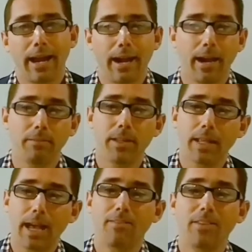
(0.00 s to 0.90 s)

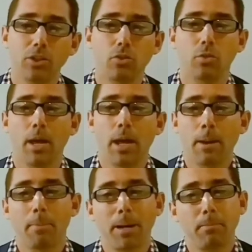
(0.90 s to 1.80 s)
having a vision
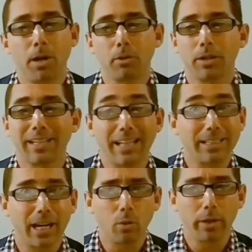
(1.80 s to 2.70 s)
by market
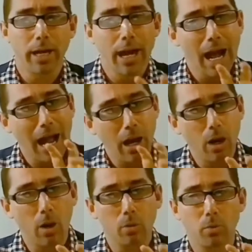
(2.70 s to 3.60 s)
category
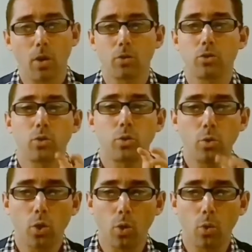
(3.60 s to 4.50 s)
allows us
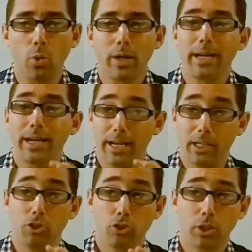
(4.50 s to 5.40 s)
to know
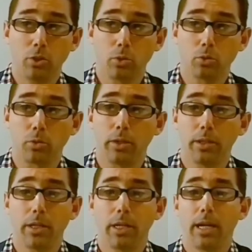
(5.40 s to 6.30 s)
in each industry
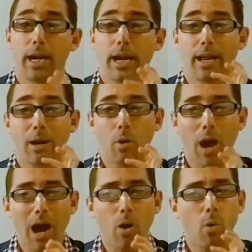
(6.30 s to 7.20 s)

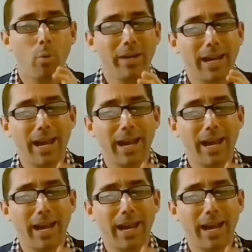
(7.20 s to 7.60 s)
how we